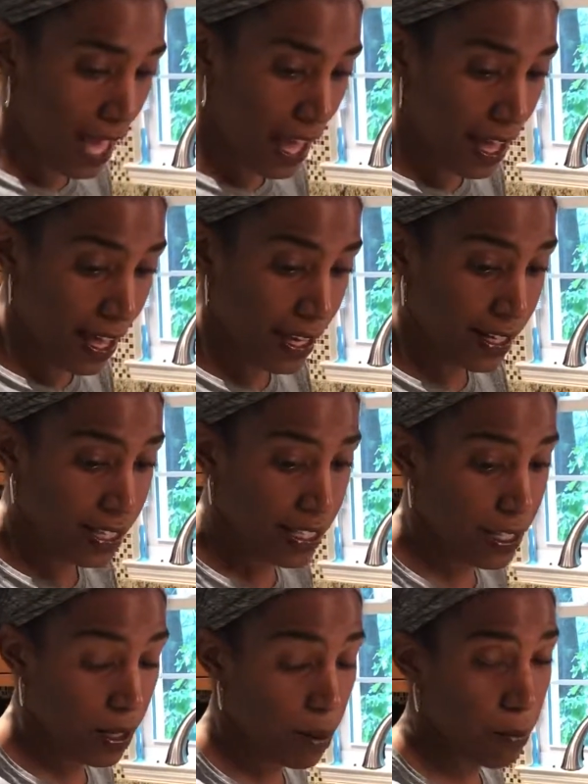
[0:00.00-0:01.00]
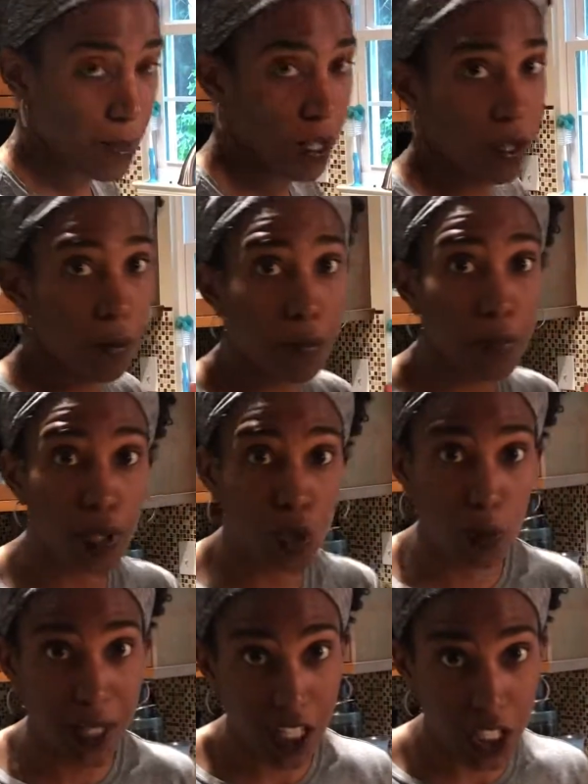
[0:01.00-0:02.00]
add some
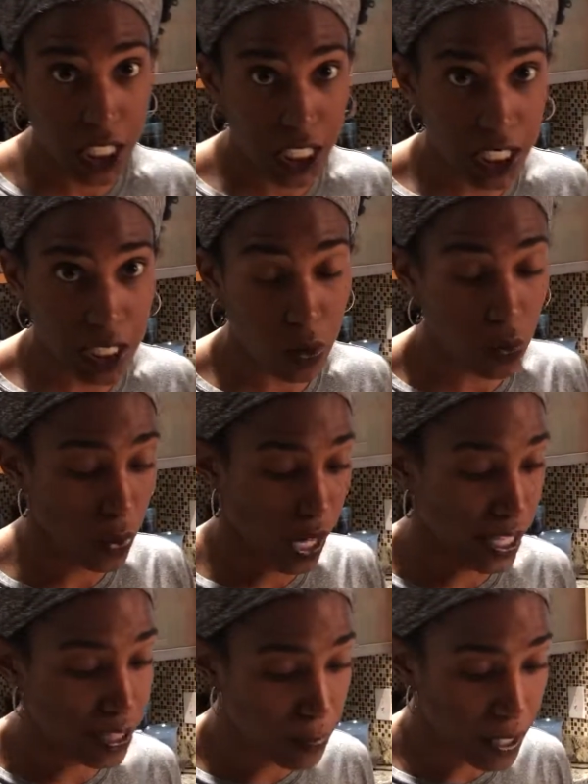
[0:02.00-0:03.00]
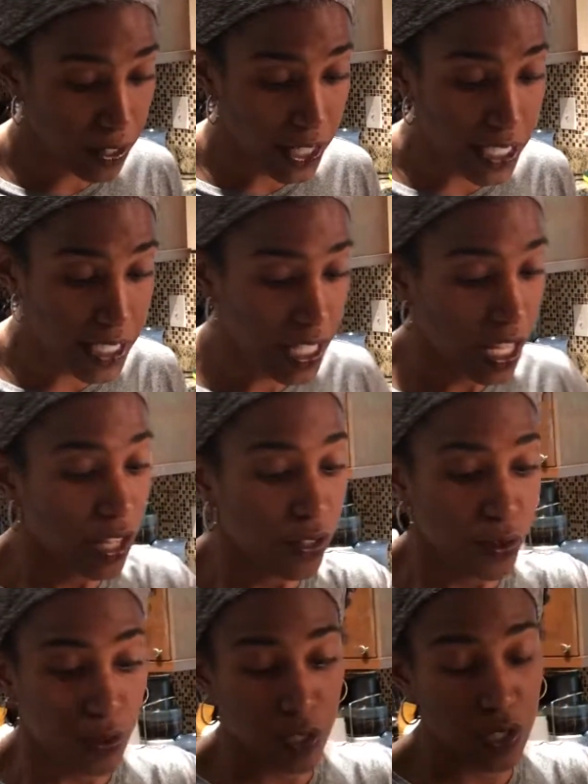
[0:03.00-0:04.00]
blueberries, raspberries.
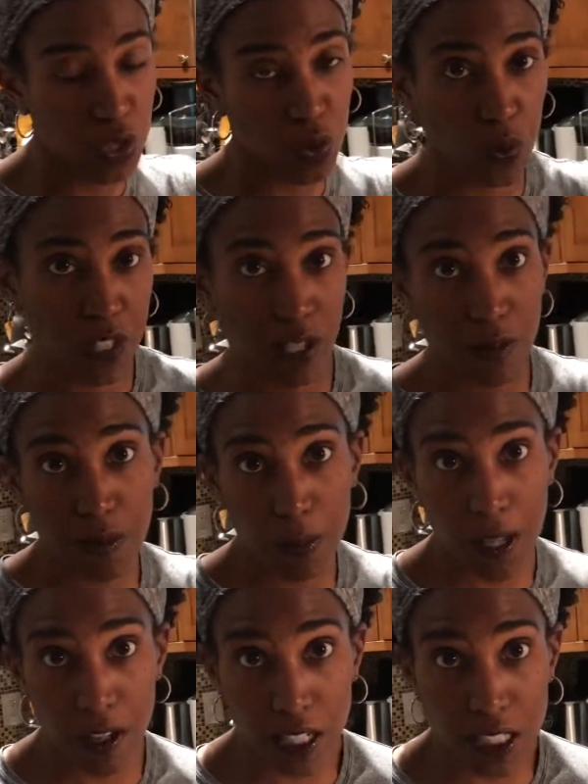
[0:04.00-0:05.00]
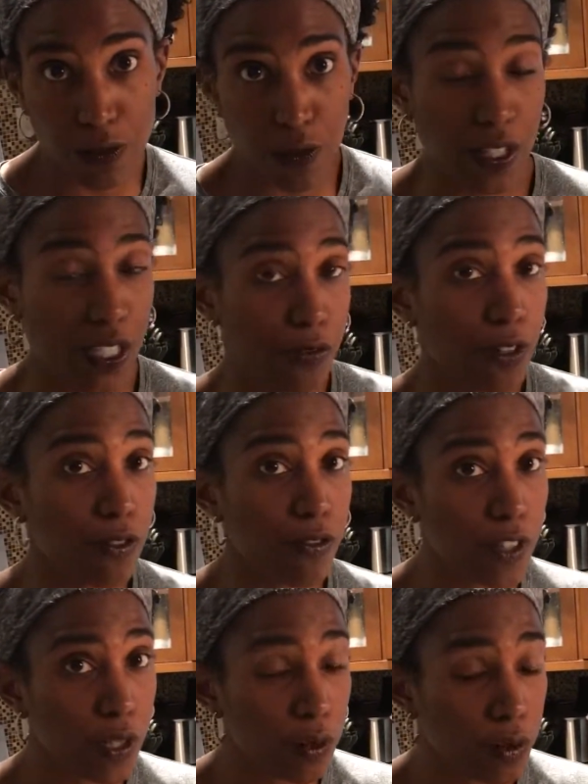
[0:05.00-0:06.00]
You can switch up the berries for a different
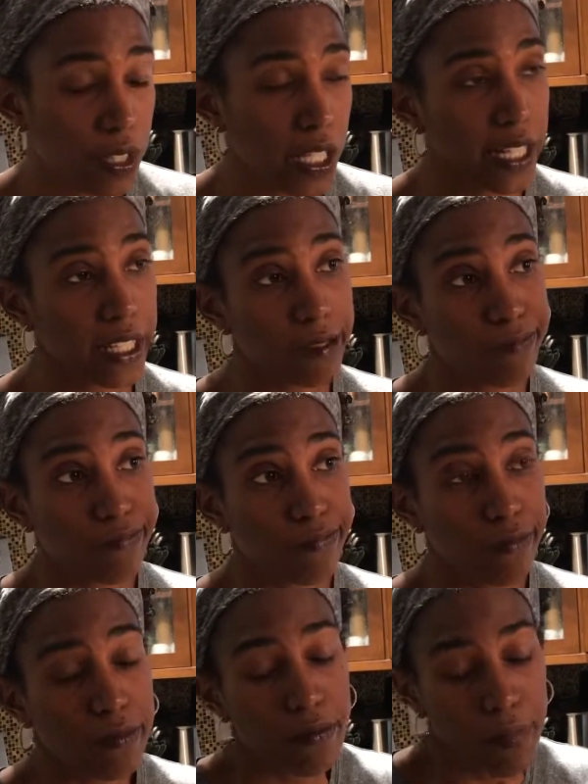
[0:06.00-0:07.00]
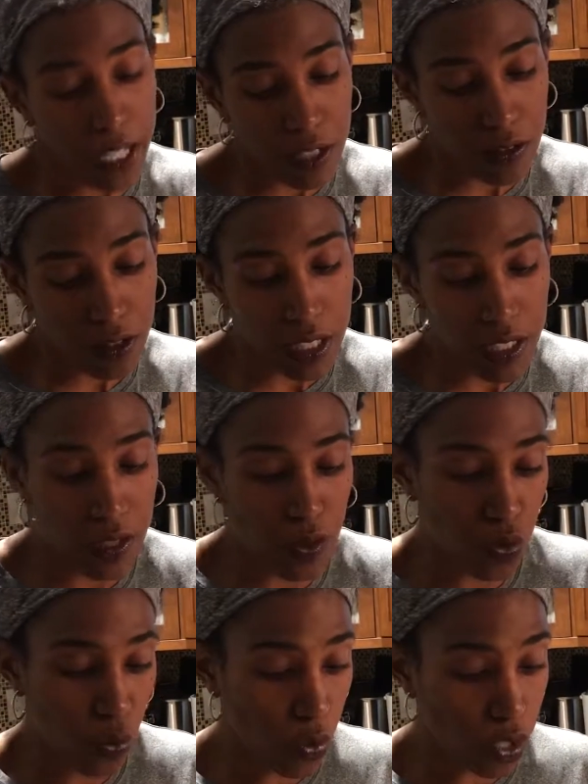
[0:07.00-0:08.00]
fruit like
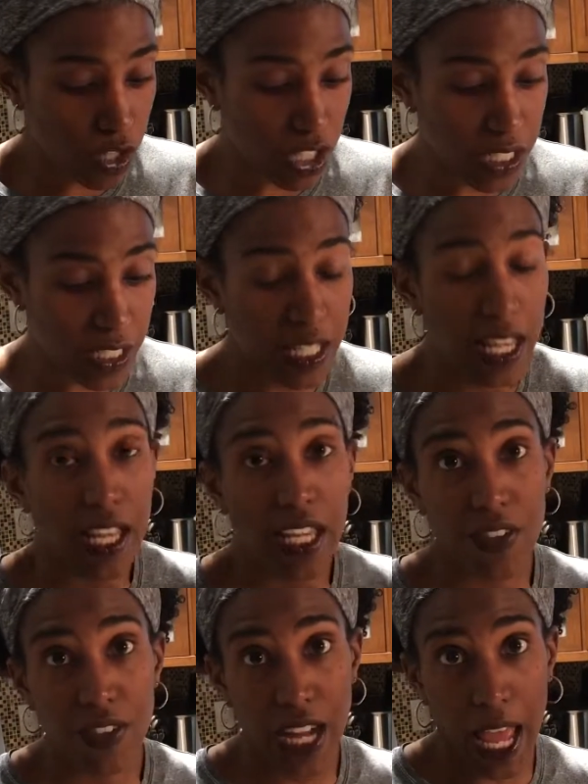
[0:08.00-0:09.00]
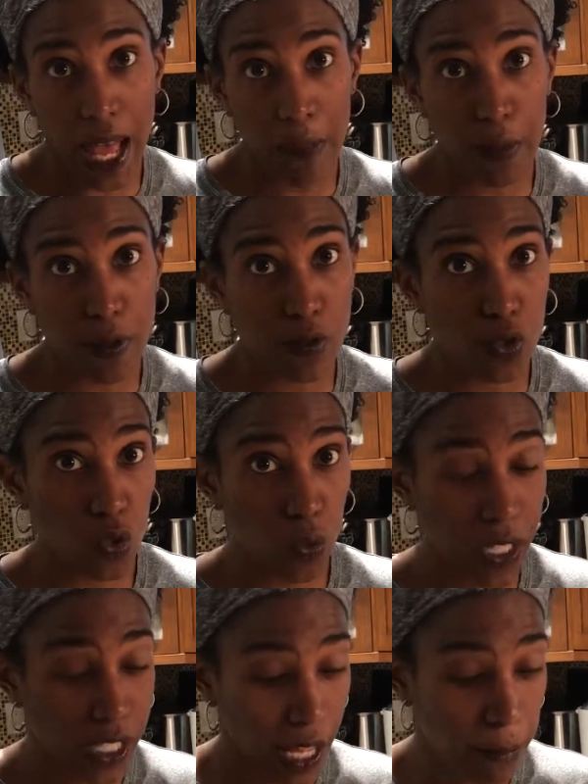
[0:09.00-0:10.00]
mandarins, oranges, even apples,
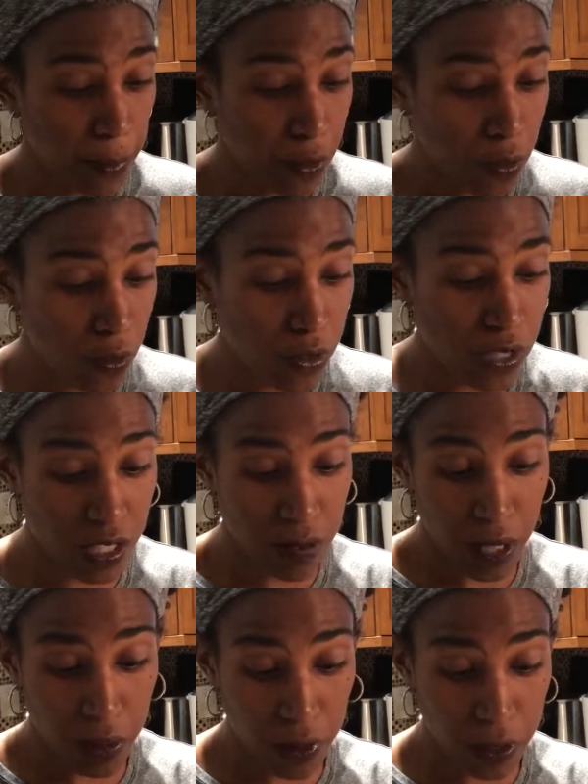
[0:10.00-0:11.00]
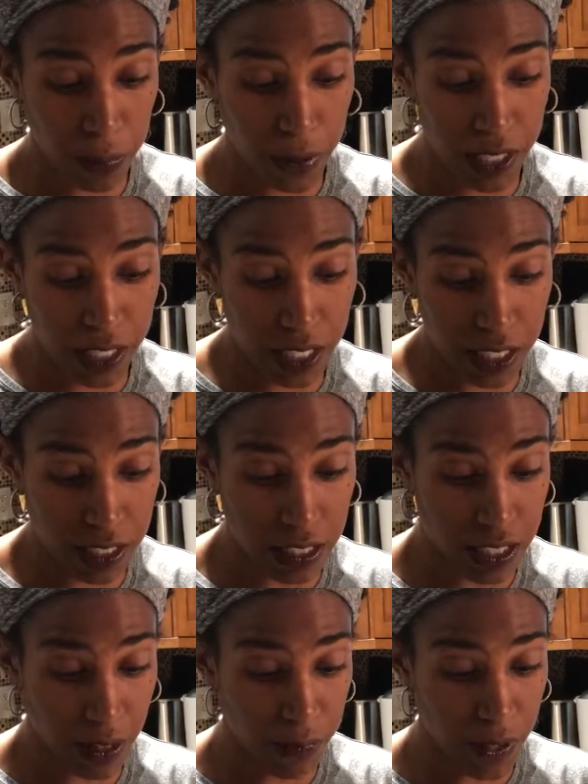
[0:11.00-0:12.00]
green apples. You might want to put in
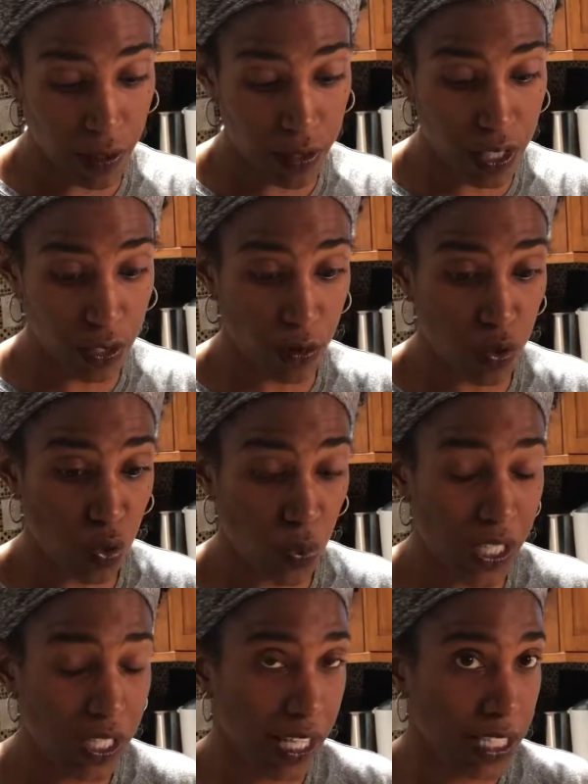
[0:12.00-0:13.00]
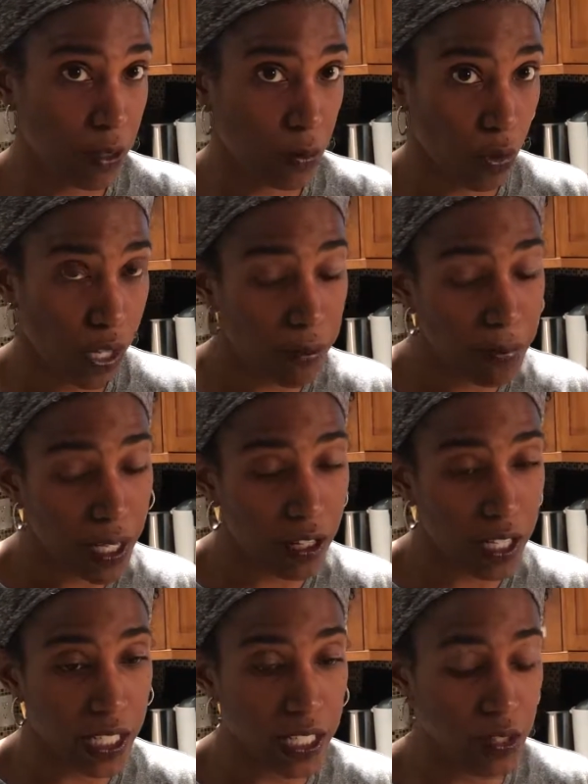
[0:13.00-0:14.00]
something else a little sweet like some
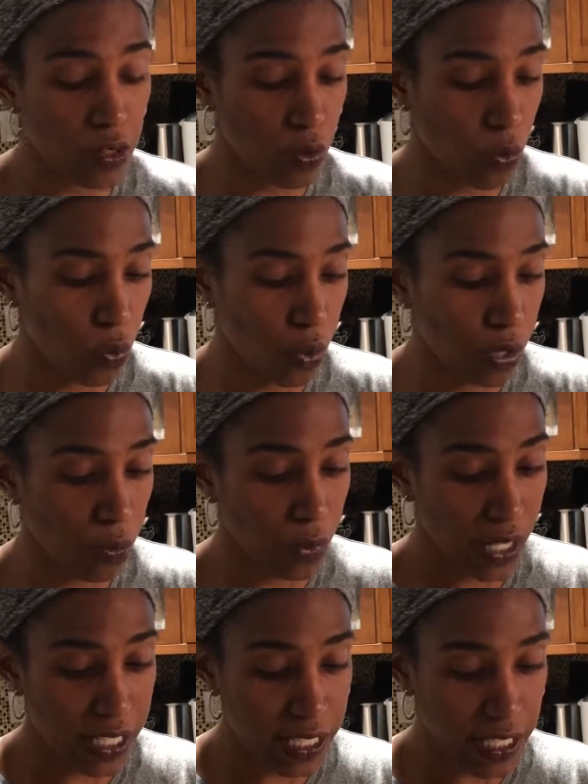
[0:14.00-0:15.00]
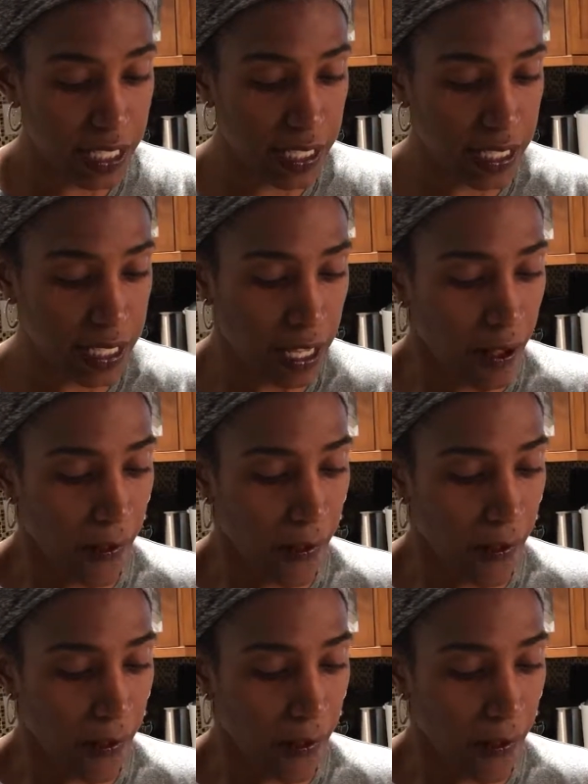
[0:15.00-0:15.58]
cranberries or raisins,